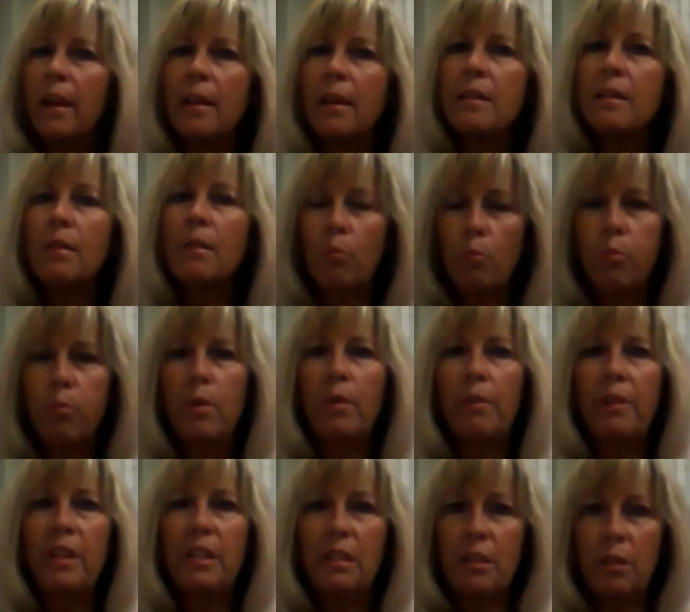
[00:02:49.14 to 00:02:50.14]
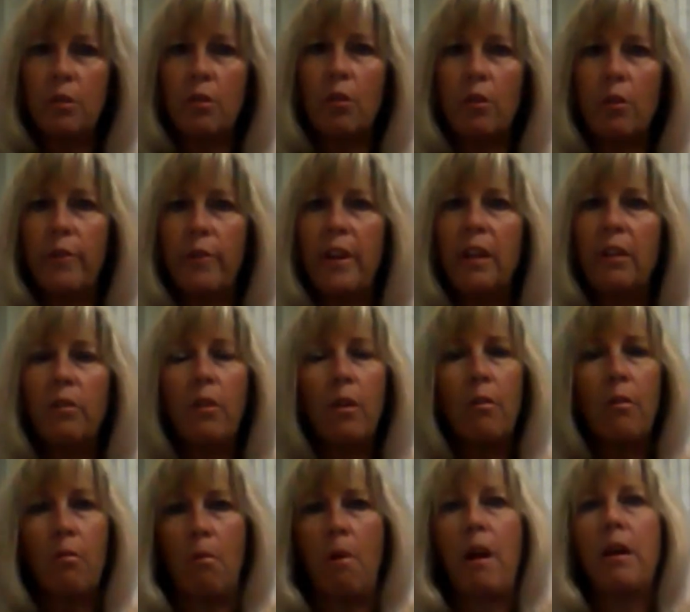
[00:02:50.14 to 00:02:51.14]
is it really serving the
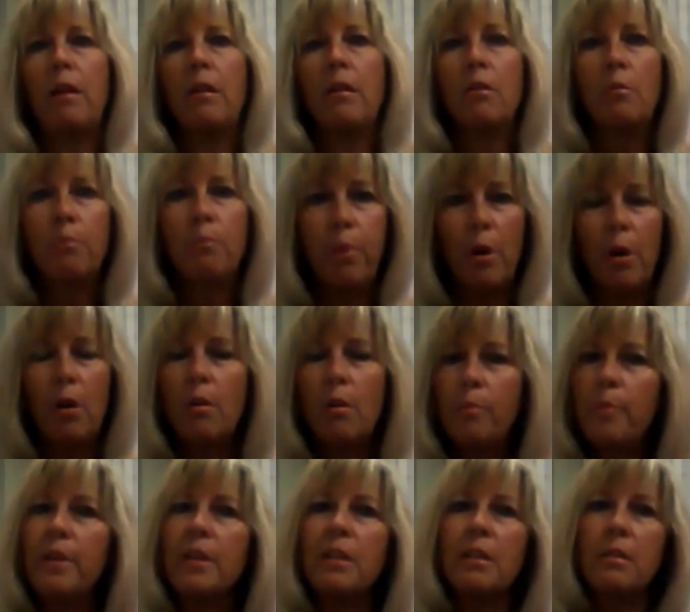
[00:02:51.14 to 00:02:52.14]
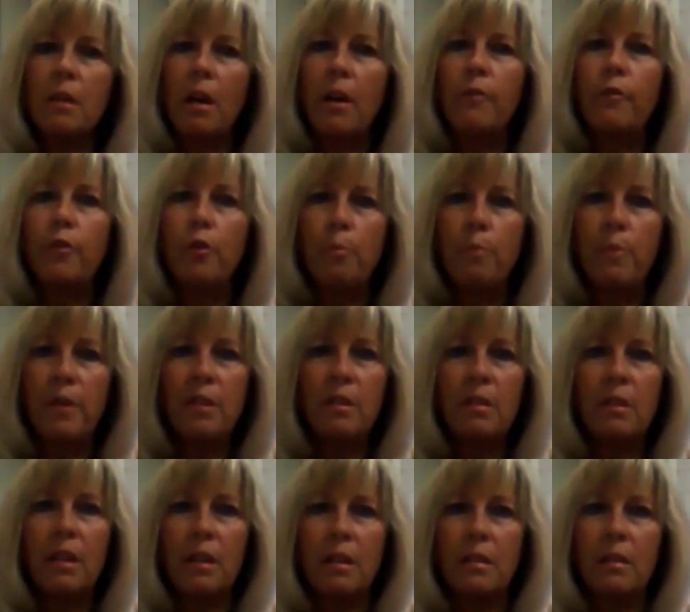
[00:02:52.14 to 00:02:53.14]
greater purpose of your
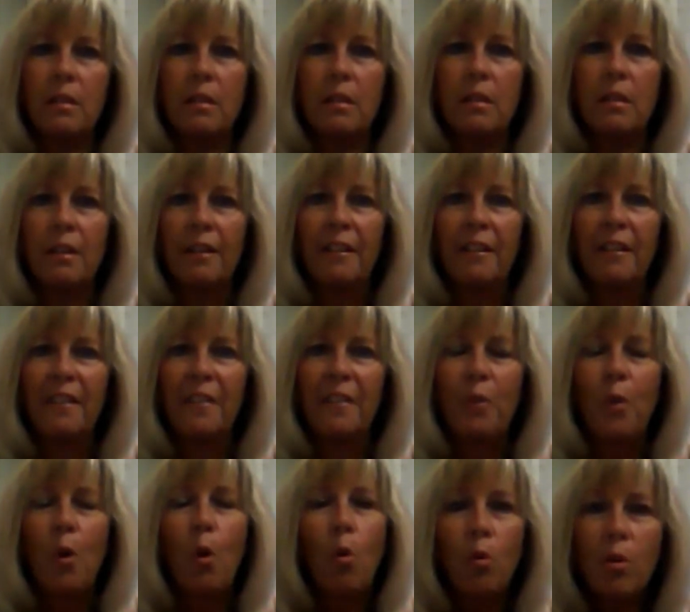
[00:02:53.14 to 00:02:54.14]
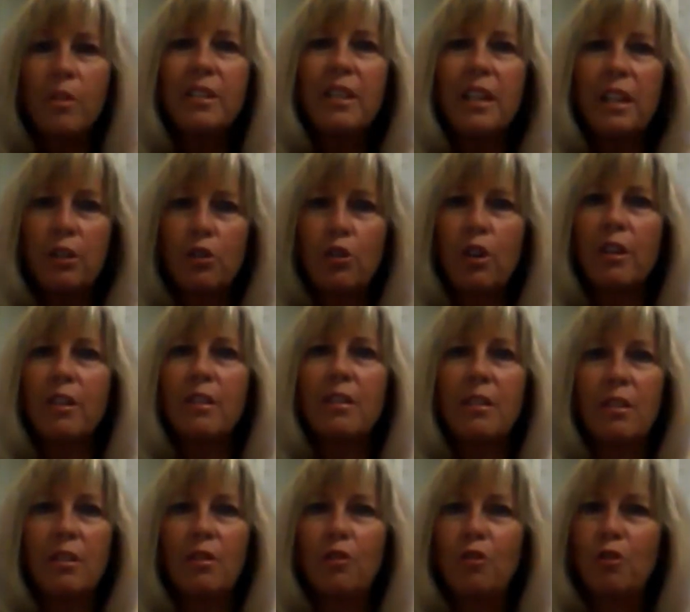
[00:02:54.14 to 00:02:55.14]
business? Or is it
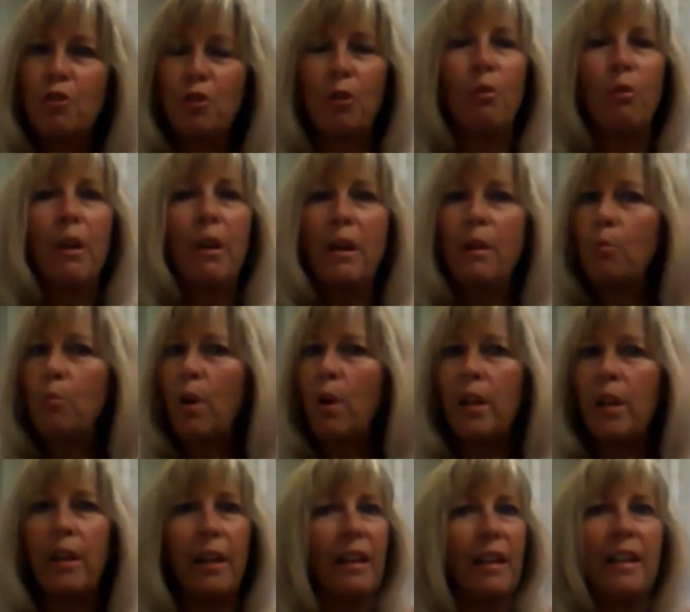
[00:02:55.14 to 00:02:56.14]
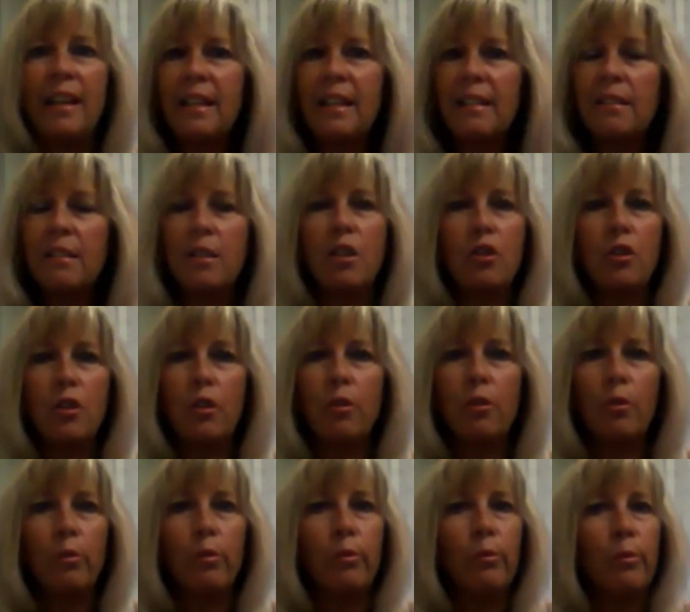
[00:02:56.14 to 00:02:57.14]
just doing what it needs to
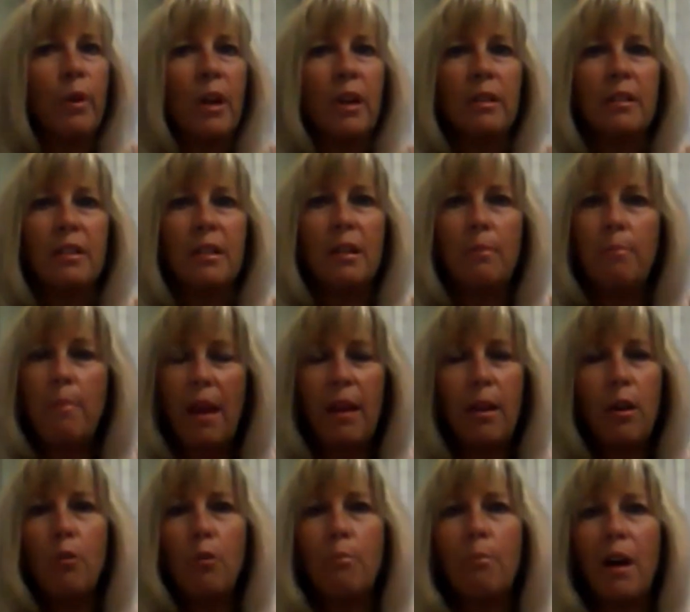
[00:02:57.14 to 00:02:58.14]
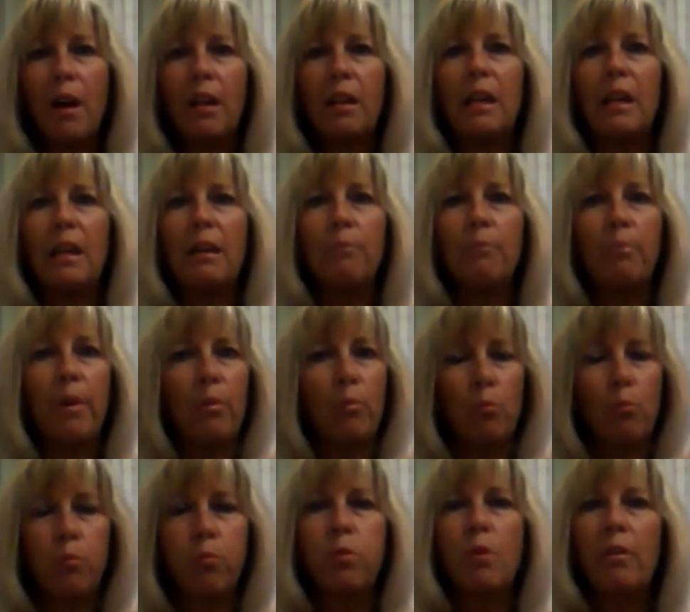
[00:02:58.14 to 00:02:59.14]
do to make you money, but
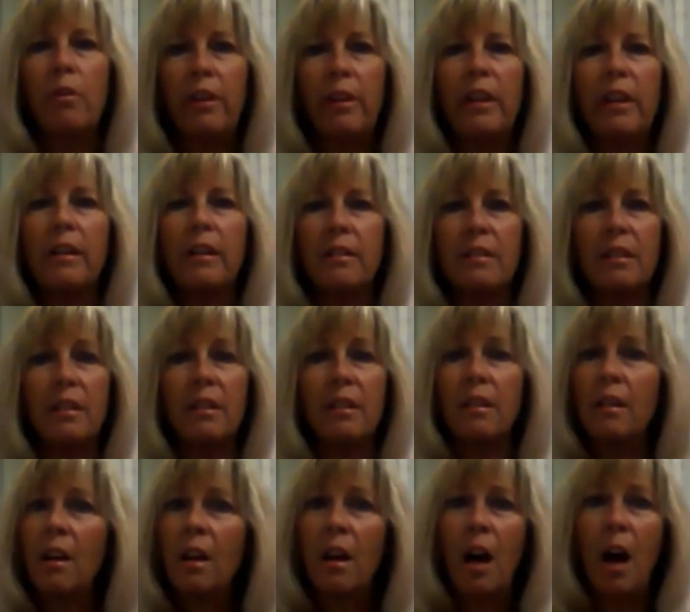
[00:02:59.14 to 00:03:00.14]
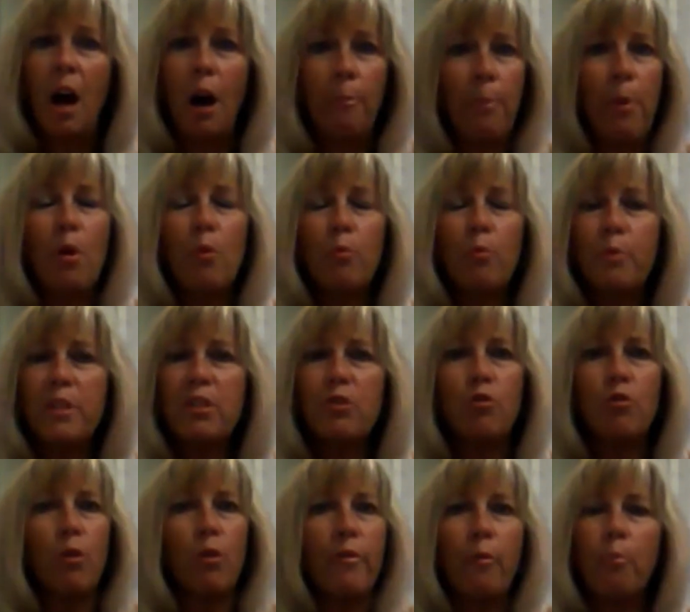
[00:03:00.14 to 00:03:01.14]
really isn't a
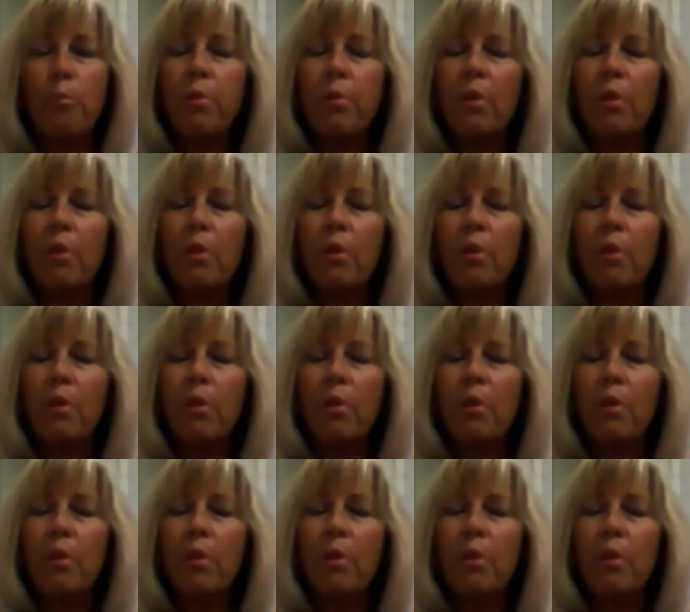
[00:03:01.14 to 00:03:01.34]
purpose-driven